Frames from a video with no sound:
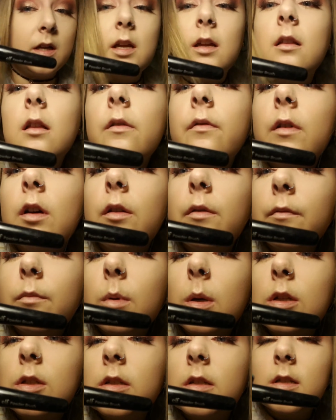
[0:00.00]
love e.l.f.
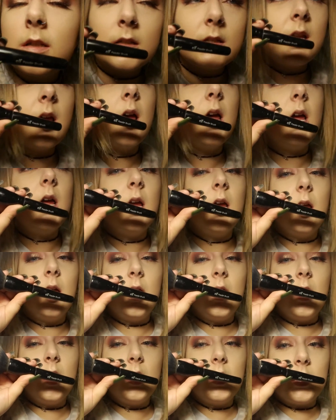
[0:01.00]
brushes.
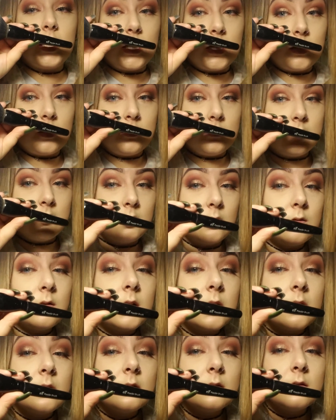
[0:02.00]
They're so
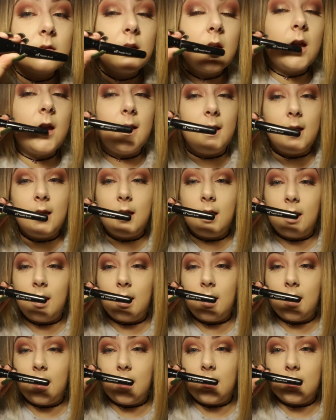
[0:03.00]
good
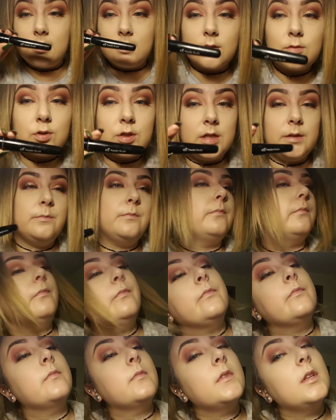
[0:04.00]
and so cheap.
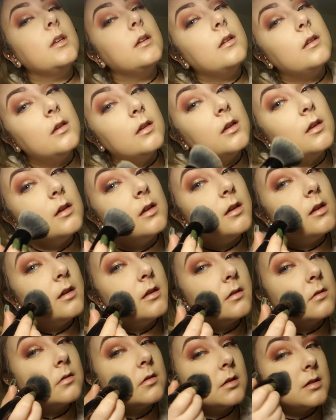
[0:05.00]

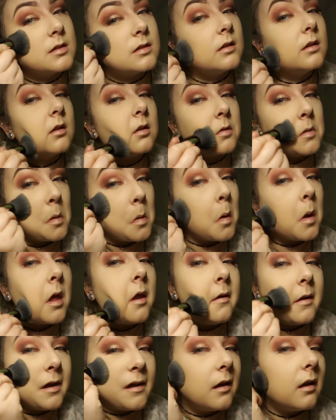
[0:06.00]
So we're just gonna go
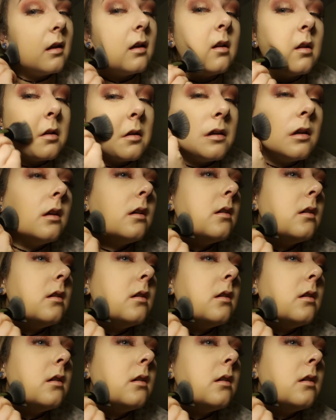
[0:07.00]
in and